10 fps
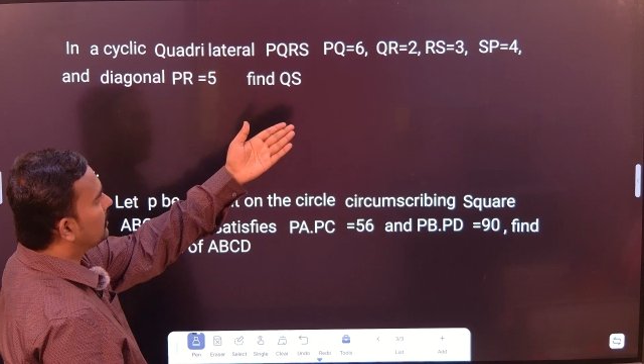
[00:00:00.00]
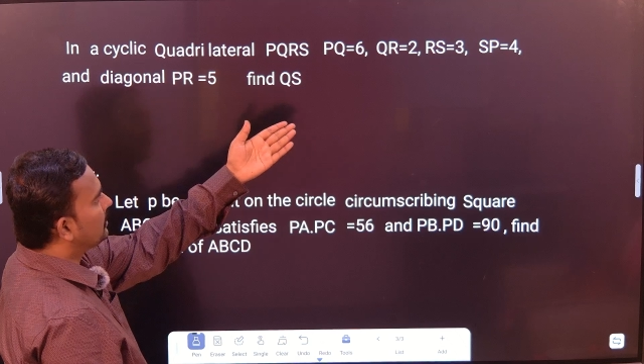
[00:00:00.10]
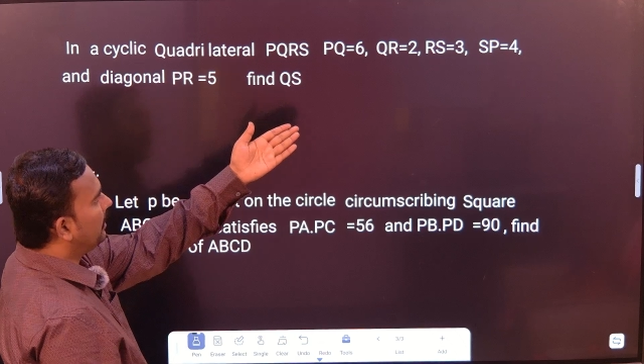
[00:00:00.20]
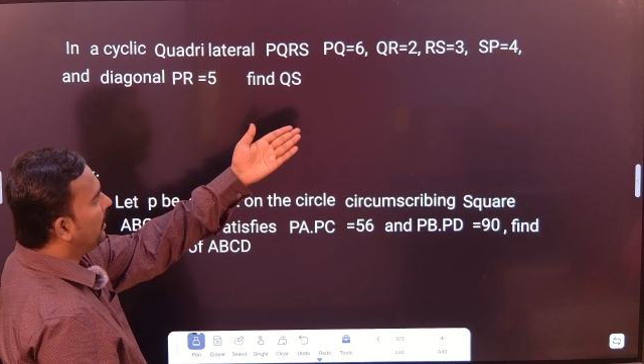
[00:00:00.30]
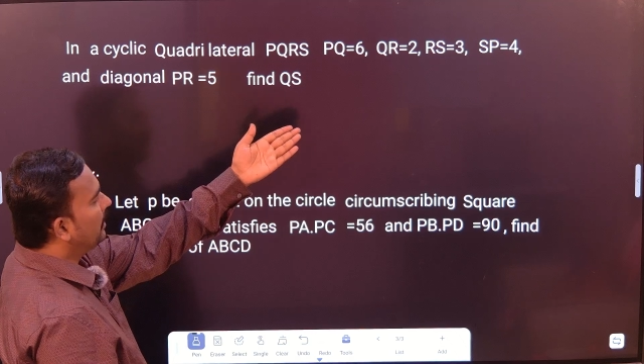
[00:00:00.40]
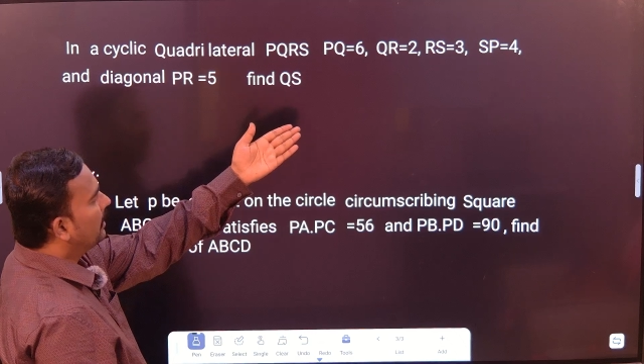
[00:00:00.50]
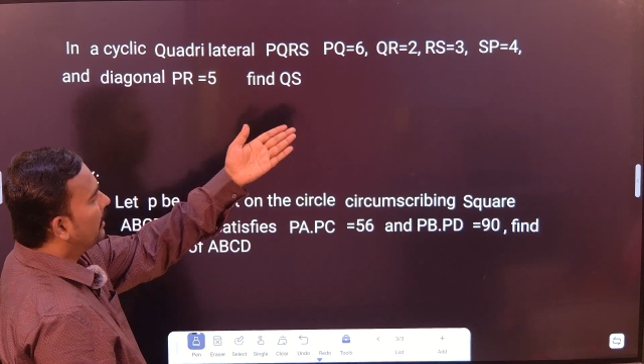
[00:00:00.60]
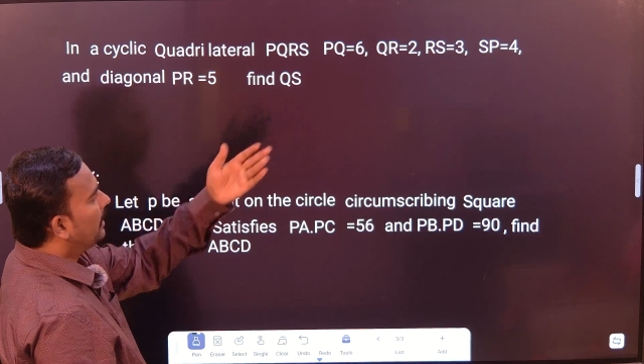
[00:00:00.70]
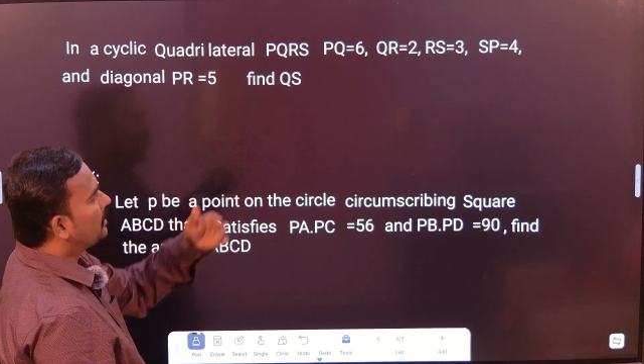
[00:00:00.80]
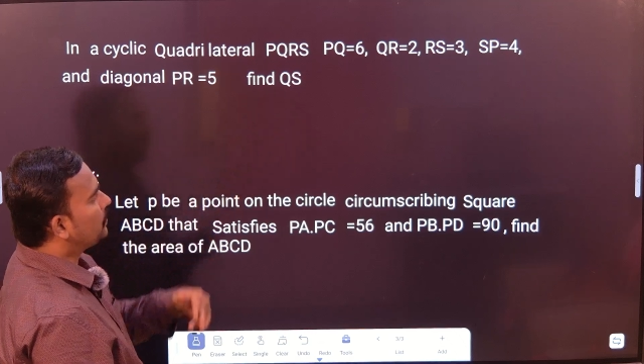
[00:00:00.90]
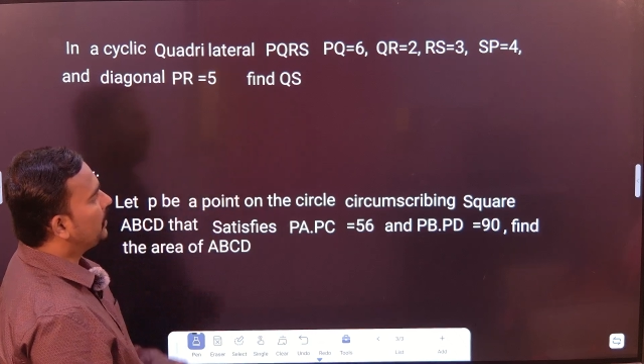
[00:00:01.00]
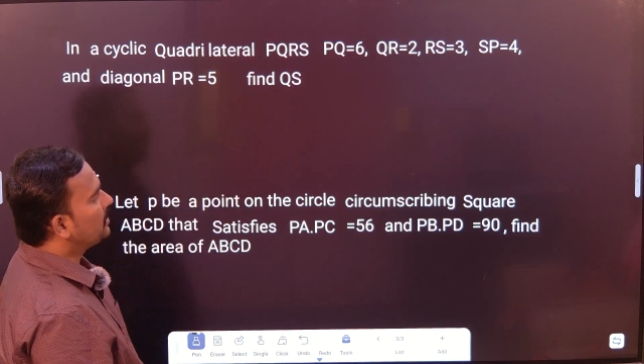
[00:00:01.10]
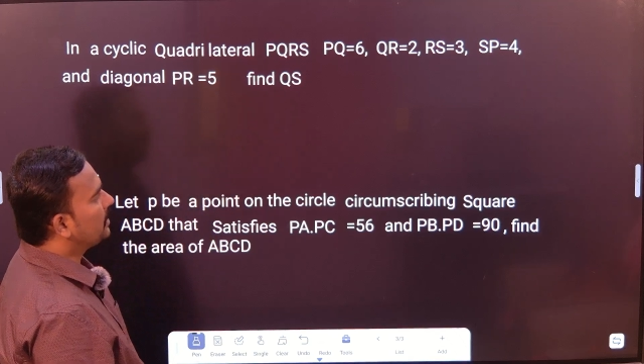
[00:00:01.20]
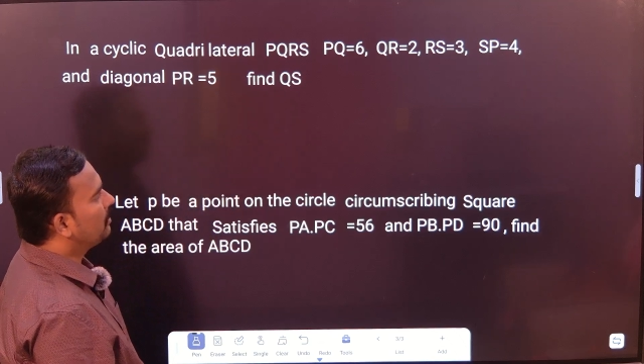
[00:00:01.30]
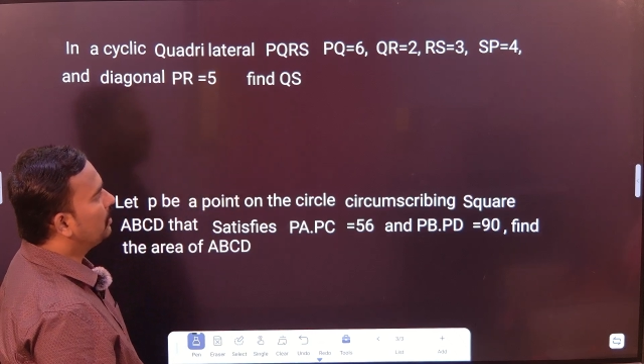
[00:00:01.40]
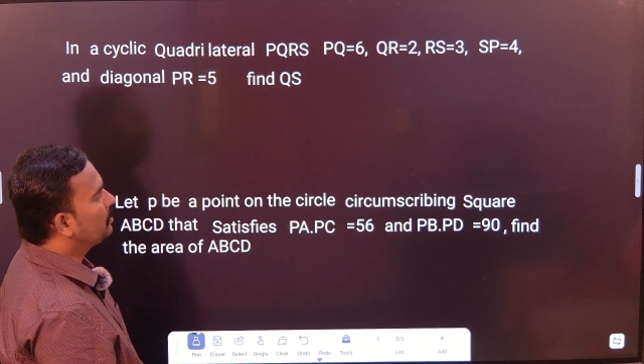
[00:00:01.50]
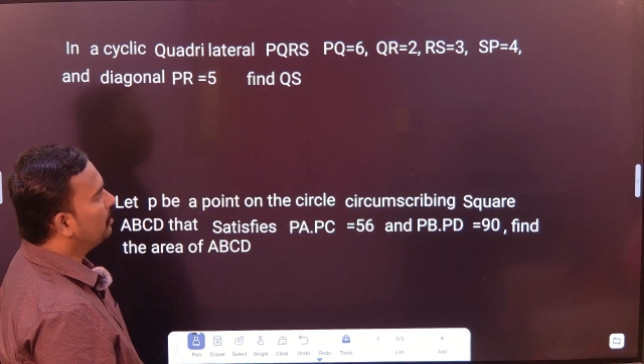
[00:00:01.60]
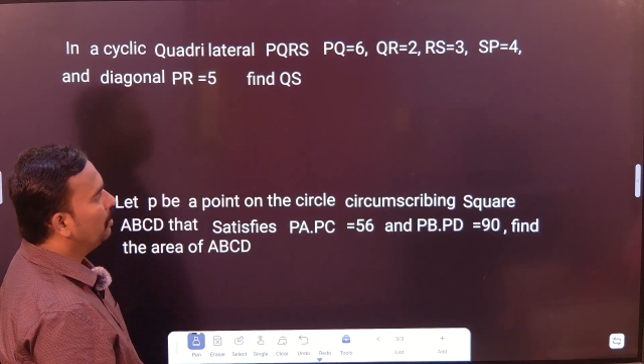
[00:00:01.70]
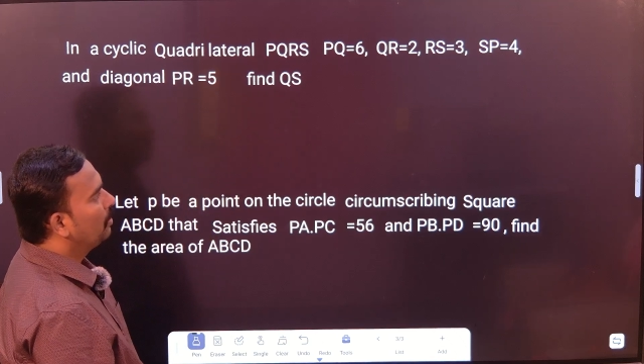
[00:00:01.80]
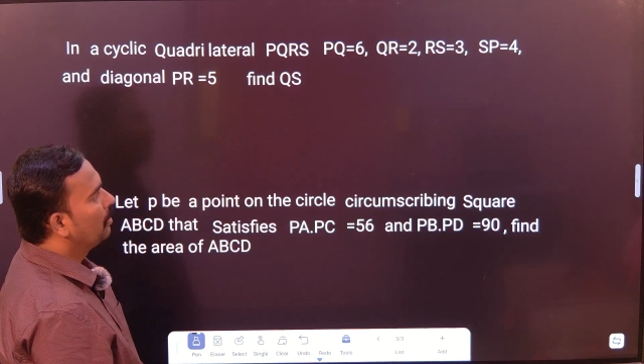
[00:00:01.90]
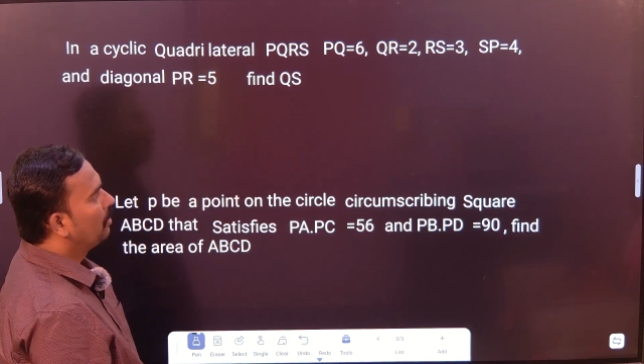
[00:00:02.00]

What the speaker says: is 3, SP is equal to